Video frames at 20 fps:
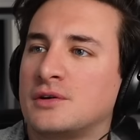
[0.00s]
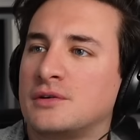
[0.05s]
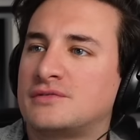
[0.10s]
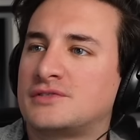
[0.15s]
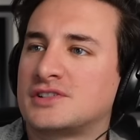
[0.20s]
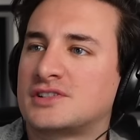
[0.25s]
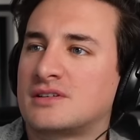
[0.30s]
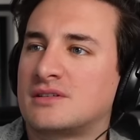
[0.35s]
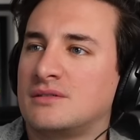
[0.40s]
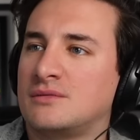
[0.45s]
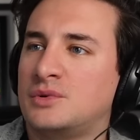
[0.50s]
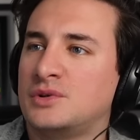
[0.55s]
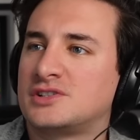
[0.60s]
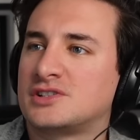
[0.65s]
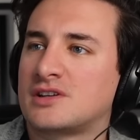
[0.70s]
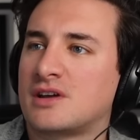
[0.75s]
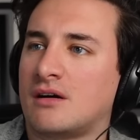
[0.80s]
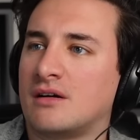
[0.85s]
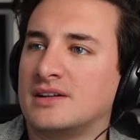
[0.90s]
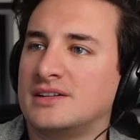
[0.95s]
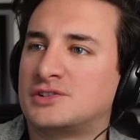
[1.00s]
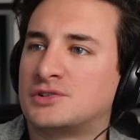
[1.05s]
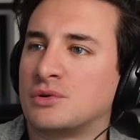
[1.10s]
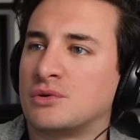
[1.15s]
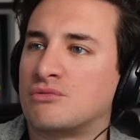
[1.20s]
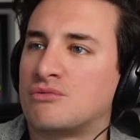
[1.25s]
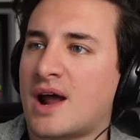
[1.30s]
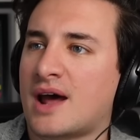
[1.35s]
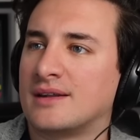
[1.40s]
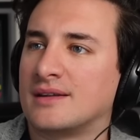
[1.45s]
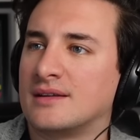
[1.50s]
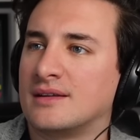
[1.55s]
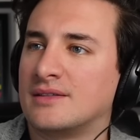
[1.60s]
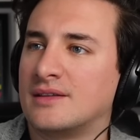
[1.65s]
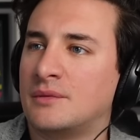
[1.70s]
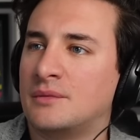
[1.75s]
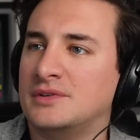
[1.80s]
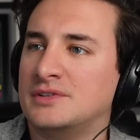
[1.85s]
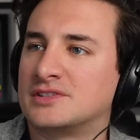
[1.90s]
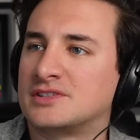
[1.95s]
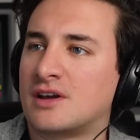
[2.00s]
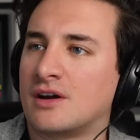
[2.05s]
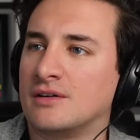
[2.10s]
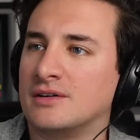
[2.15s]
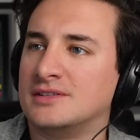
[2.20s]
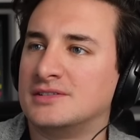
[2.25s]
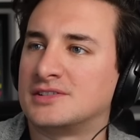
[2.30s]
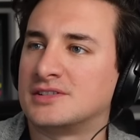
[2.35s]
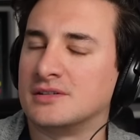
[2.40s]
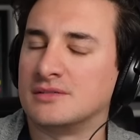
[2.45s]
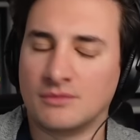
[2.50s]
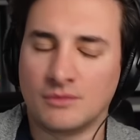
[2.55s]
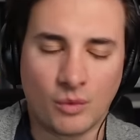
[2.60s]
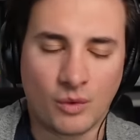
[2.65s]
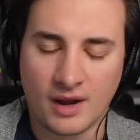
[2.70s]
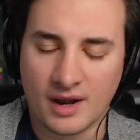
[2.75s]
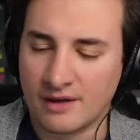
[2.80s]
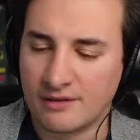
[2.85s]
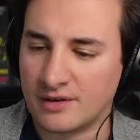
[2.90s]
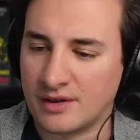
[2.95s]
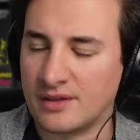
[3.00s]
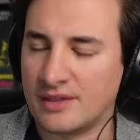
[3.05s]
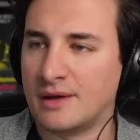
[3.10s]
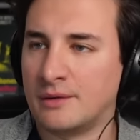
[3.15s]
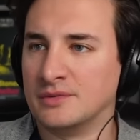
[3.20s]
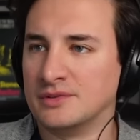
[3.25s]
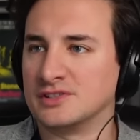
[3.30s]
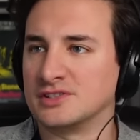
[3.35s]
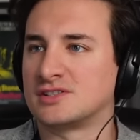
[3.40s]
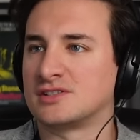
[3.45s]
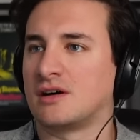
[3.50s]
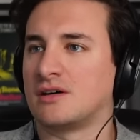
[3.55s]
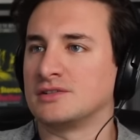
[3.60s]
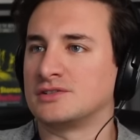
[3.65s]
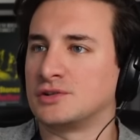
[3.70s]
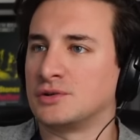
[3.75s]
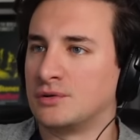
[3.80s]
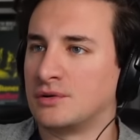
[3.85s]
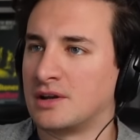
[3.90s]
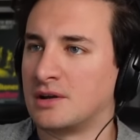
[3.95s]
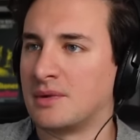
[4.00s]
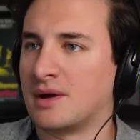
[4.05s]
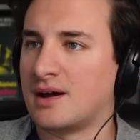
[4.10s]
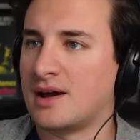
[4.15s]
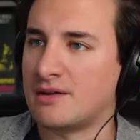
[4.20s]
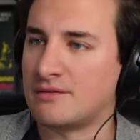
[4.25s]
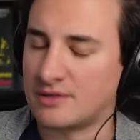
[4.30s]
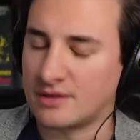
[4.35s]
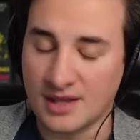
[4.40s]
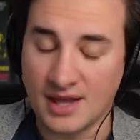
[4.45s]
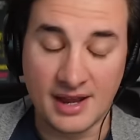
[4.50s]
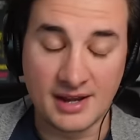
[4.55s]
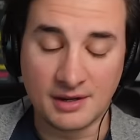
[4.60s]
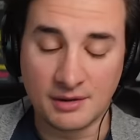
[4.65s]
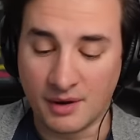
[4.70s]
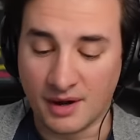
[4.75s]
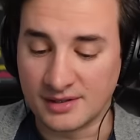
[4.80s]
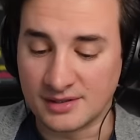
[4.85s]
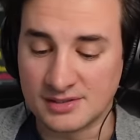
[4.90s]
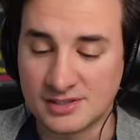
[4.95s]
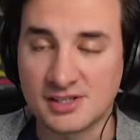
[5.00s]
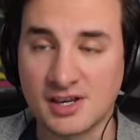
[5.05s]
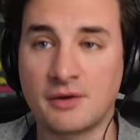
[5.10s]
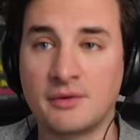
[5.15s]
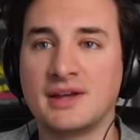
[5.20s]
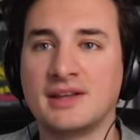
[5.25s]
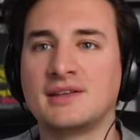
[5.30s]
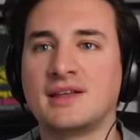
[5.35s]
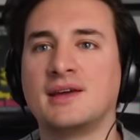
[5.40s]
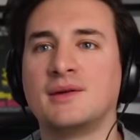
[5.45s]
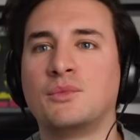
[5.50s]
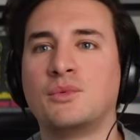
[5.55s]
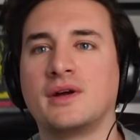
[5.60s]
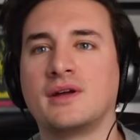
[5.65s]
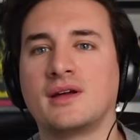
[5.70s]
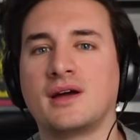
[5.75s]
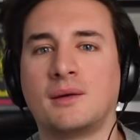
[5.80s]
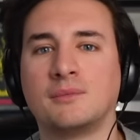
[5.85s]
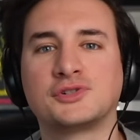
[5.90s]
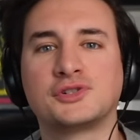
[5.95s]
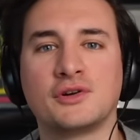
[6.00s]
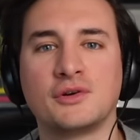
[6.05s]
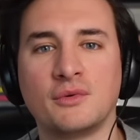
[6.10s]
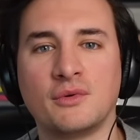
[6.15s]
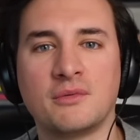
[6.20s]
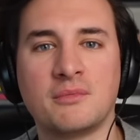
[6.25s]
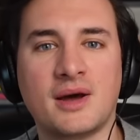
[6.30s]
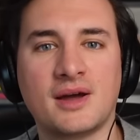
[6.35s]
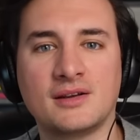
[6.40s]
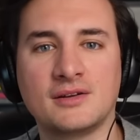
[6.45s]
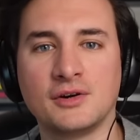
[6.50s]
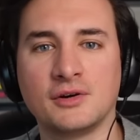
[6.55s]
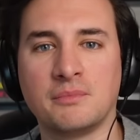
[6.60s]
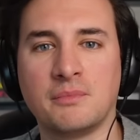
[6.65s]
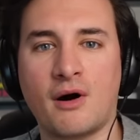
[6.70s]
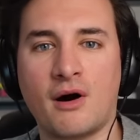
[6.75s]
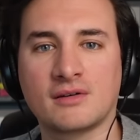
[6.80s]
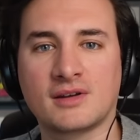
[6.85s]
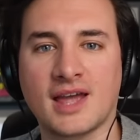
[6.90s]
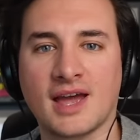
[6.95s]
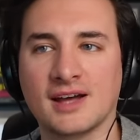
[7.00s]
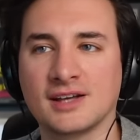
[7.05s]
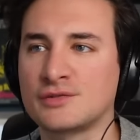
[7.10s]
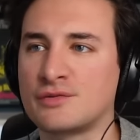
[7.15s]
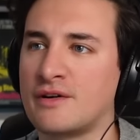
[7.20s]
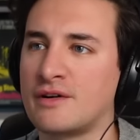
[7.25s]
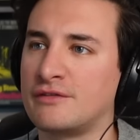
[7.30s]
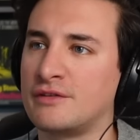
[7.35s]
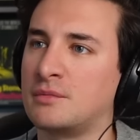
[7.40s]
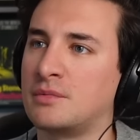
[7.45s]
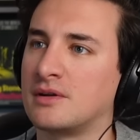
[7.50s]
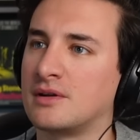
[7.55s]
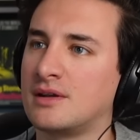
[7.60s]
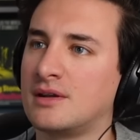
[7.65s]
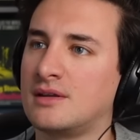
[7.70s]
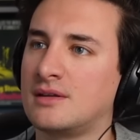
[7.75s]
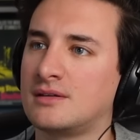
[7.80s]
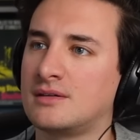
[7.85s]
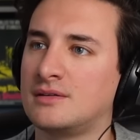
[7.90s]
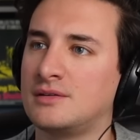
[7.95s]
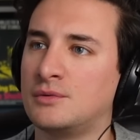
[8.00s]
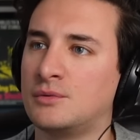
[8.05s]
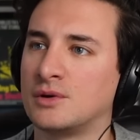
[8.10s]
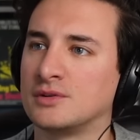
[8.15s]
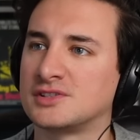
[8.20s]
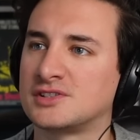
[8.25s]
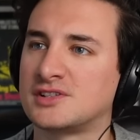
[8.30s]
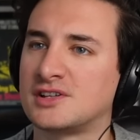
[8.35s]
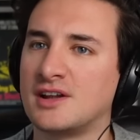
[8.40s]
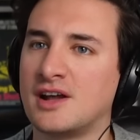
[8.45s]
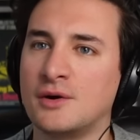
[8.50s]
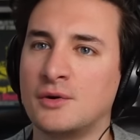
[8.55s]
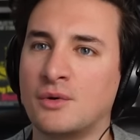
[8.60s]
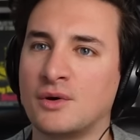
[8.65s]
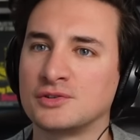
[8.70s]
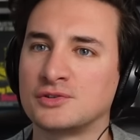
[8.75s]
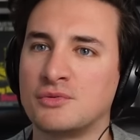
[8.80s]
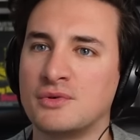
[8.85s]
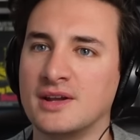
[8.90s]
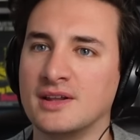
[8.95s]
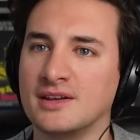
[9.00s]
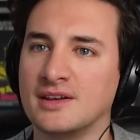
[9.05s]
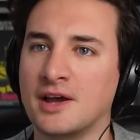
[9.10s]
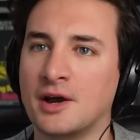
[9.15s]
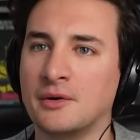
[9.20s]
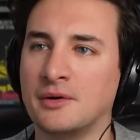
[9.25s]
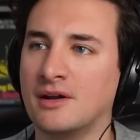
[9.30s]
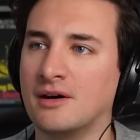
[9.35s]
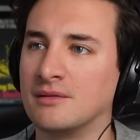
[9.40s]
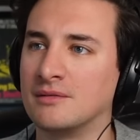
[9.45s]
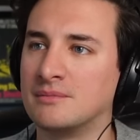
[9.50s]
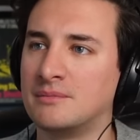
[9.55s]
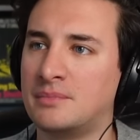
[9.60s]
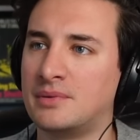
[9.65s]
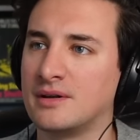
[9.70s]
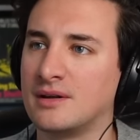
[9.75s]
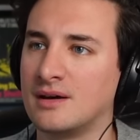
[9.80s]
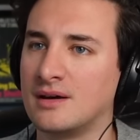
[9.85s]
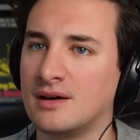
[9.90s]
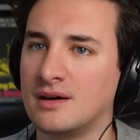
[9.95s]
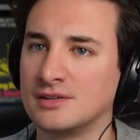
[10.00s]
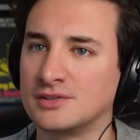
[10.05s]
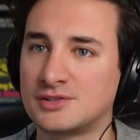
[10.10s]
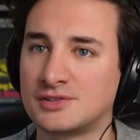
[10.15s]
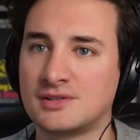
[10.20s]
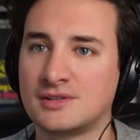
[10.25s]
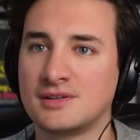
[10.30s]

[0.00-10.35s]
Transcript: of just we just got into a rant, and then we just got into whatever, and then we just started talking about everything. Anyway, so it, it, I'm sure it would have made a good podcast for everybody who wants to know what's really going on. But uh, you know,